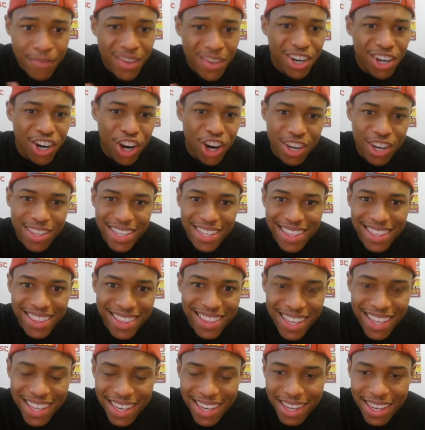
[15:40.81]
Currently
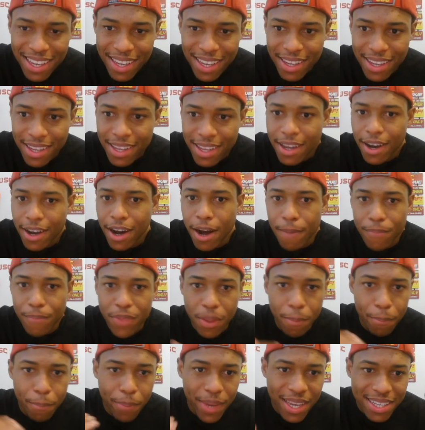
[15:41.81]
leading
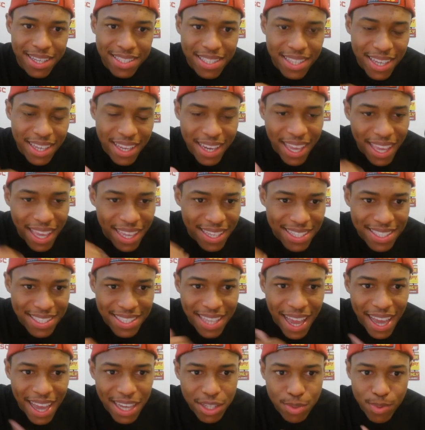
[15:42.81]
the Big Ten in
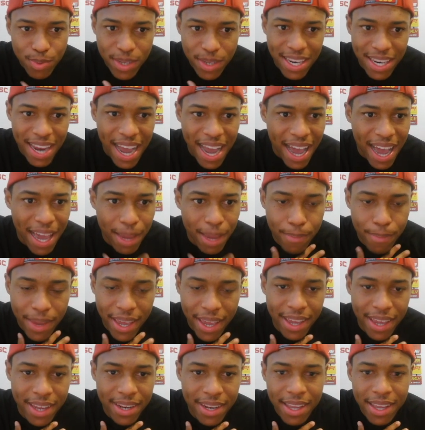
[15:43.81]
sacks with 9,
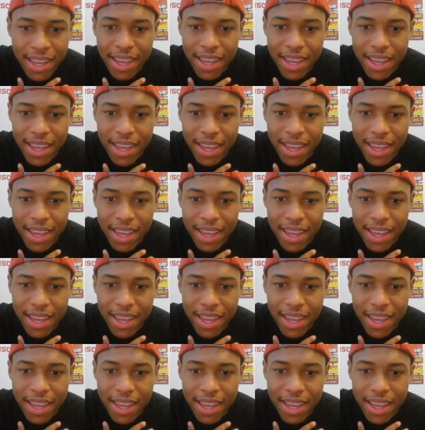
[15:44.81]
man.